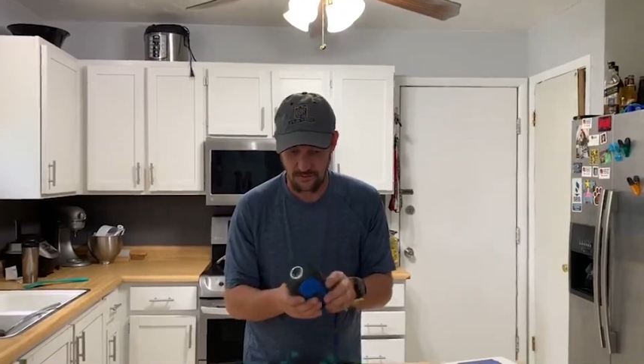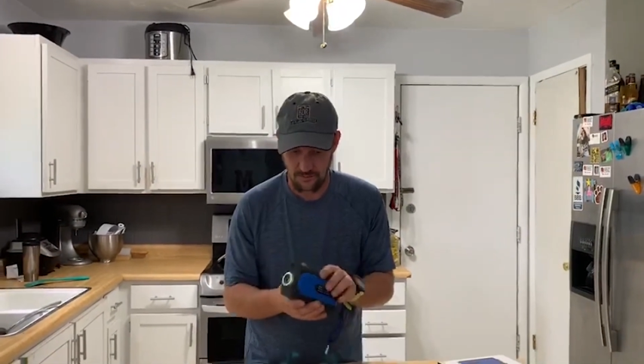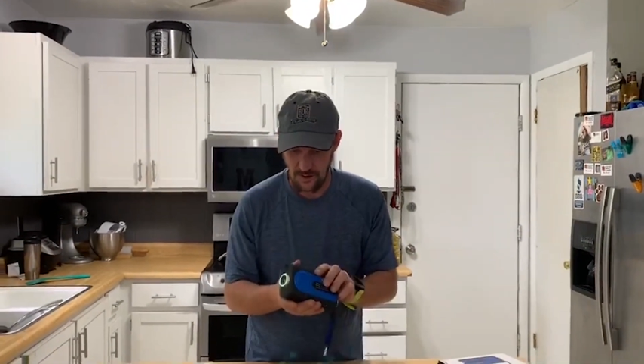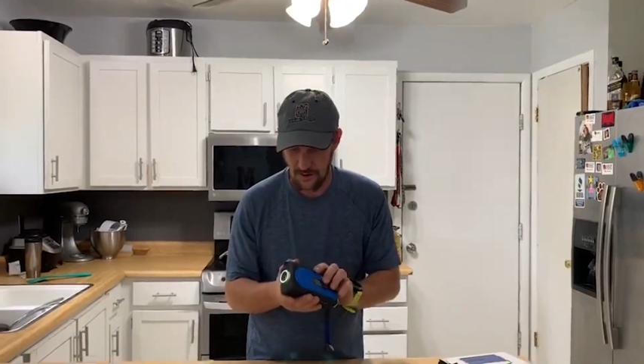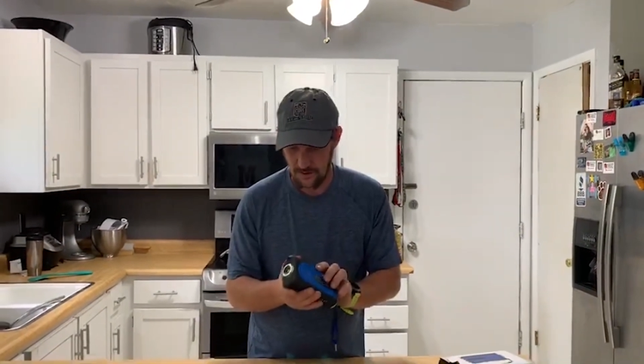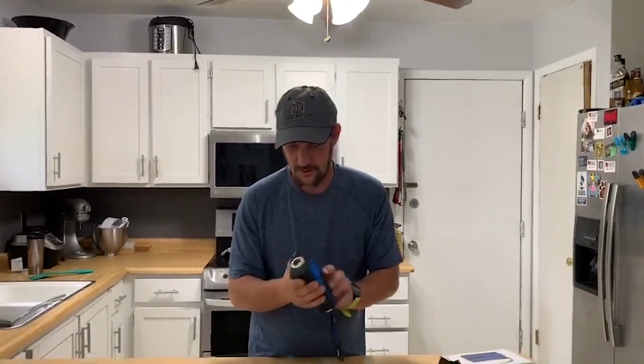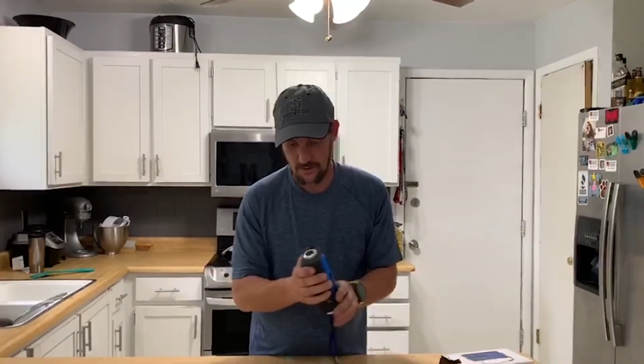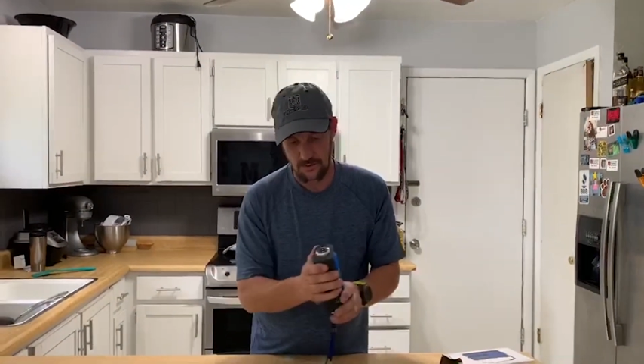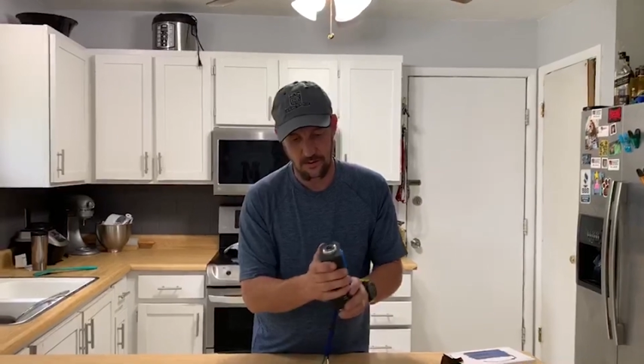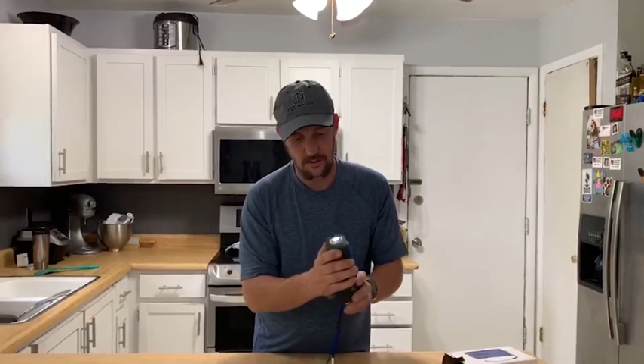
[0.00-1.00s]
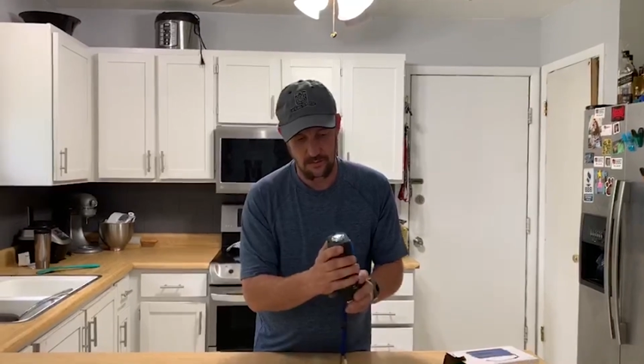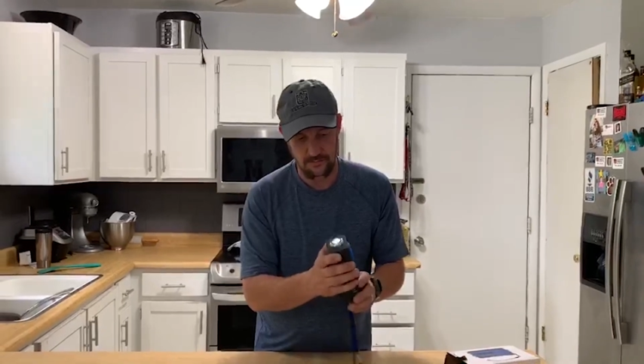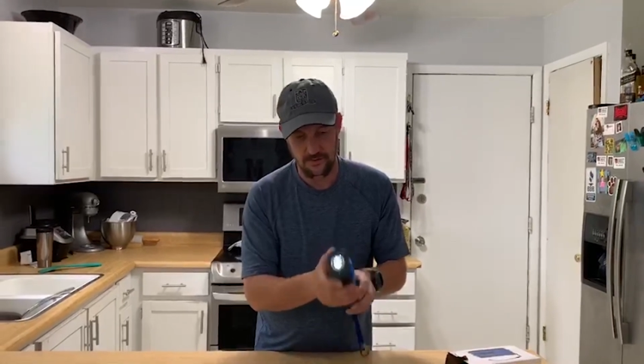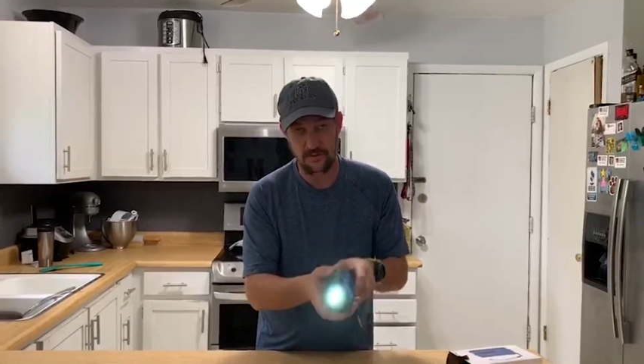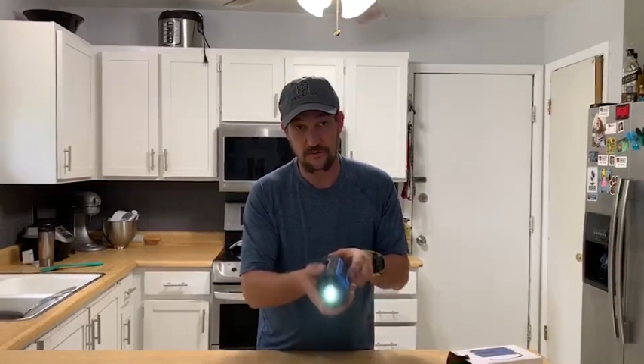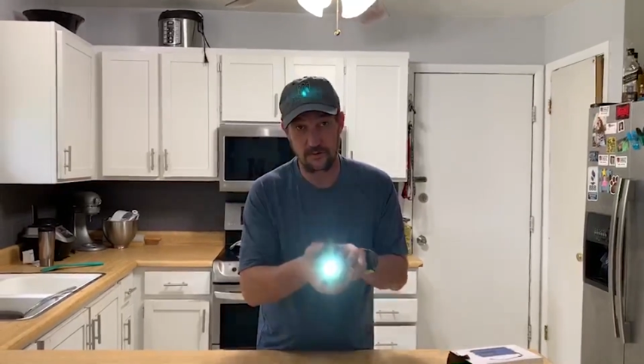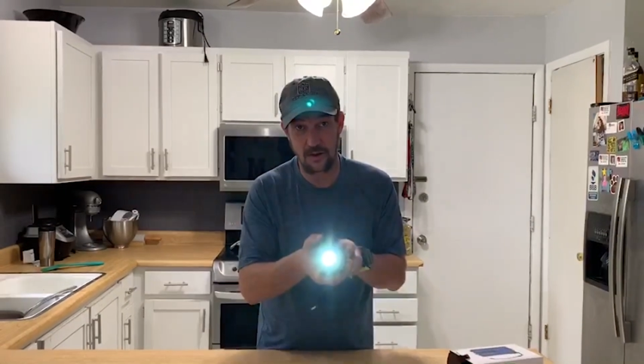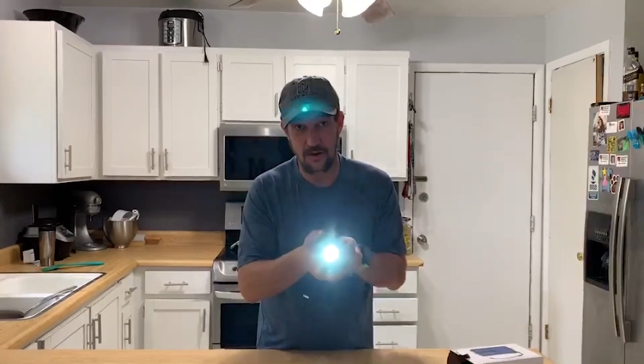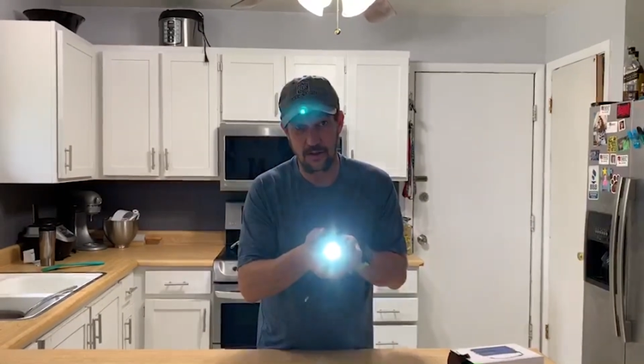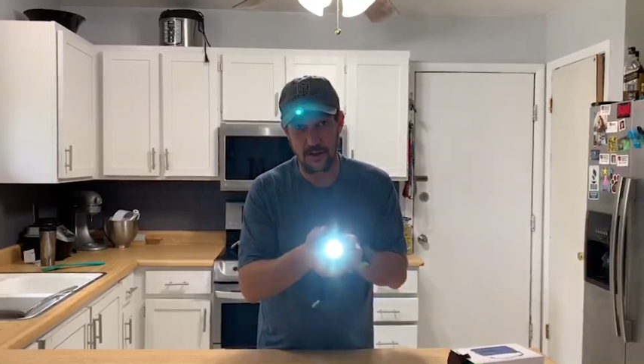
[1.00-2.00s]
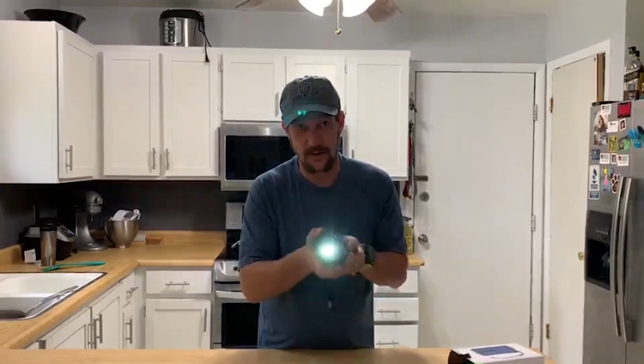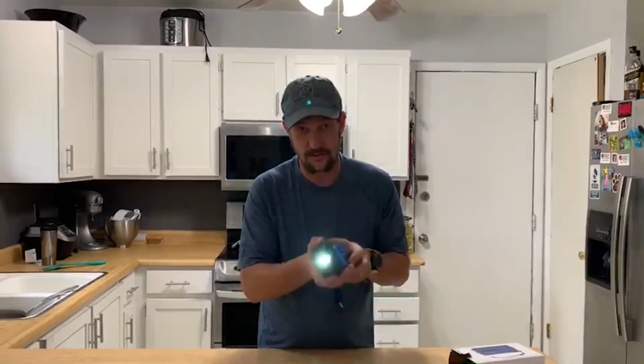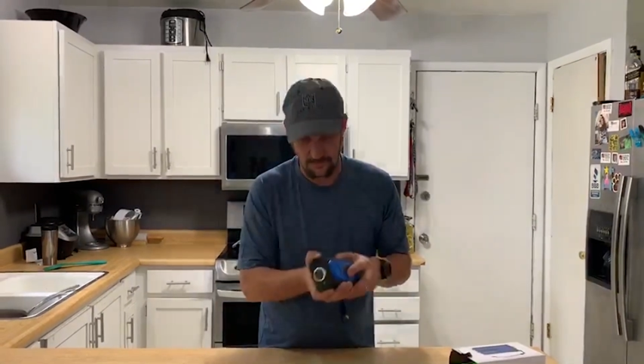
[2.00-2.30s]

too bad. Oh, it's also got a light.